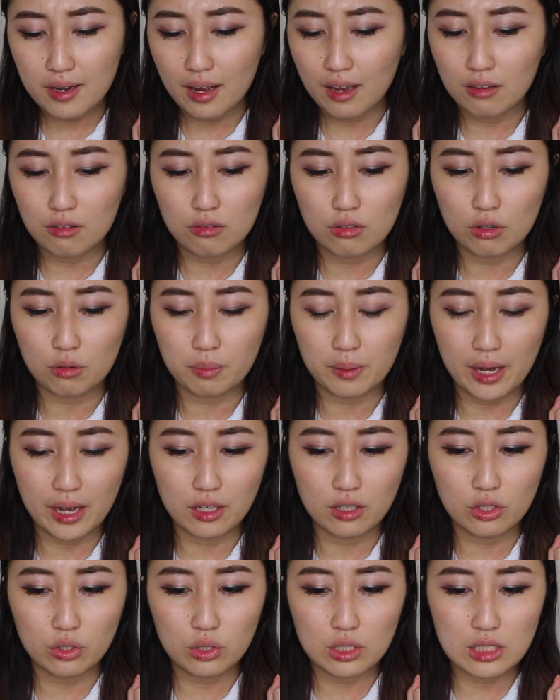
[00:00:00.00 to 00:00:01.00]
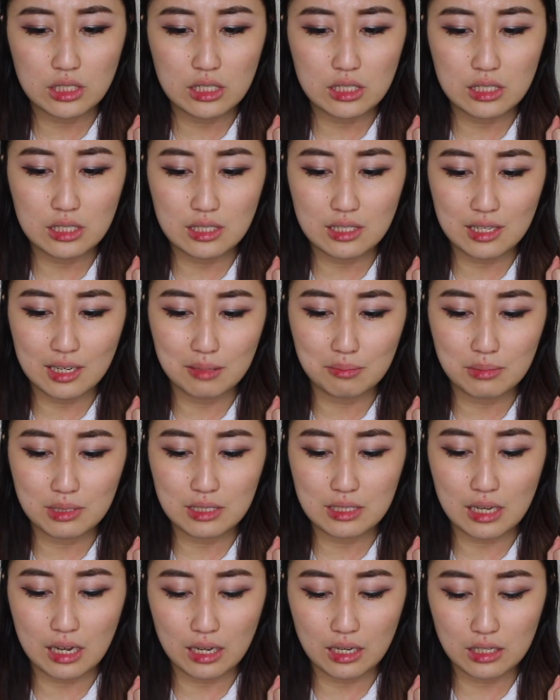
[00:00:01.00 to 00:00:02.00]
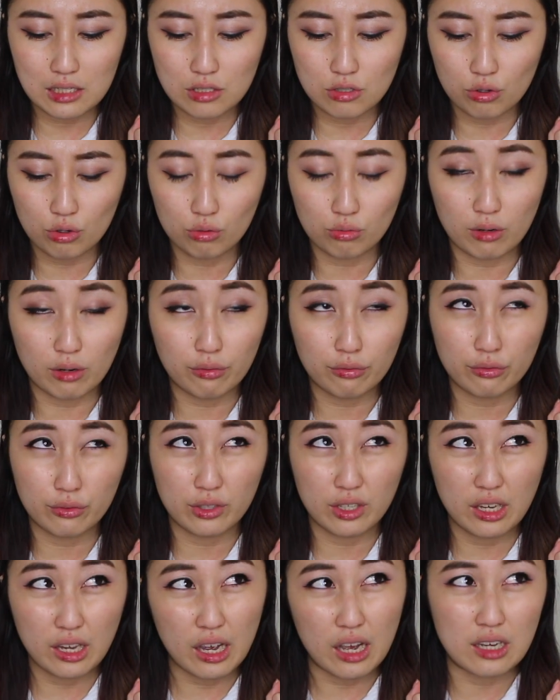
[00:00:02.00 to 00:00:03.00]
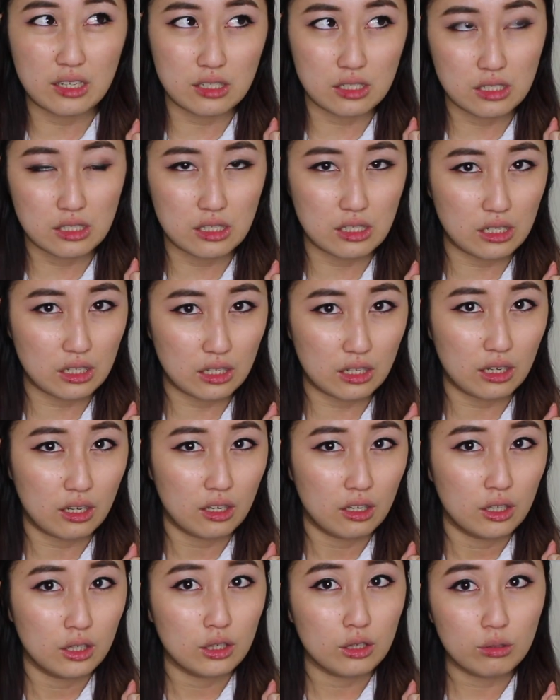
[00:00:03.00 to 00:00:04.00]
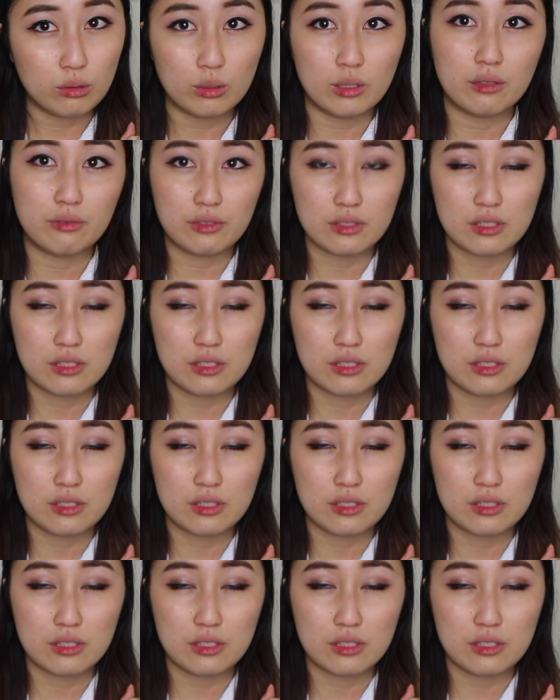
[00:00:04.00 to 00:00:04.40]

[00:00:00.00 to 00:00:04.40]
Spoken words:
I don't know, but I know this is the same size or roughly as the Louis